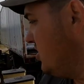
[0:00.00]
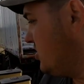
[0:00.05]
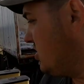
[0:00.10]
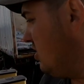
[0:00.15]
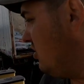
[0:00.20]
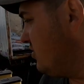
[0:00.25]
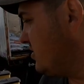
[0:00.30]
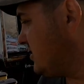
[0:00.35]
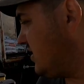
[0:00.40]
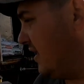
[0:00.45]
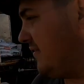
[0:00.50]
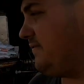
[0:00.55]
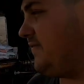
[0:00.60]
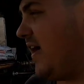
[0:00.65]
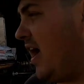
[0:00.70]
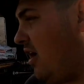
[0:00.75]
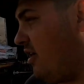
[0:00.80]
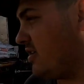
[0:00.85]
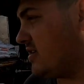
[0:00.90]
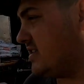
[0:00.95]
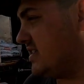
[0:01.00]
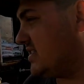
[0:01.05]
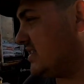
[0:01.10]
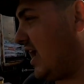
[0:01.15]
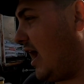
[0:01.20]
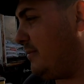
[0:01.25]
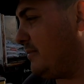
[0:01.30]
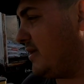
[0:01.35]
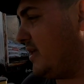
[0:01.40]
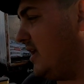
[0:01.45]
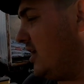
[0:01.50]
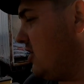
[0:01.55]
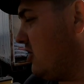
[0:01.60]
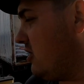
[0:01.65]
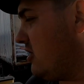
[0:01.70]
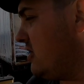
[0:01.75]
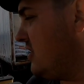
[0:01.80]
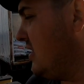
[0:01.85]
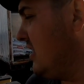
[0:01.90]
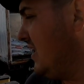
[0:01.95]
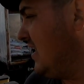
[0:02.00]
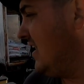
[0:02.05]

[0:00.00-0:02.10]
So sunflowers this time of year,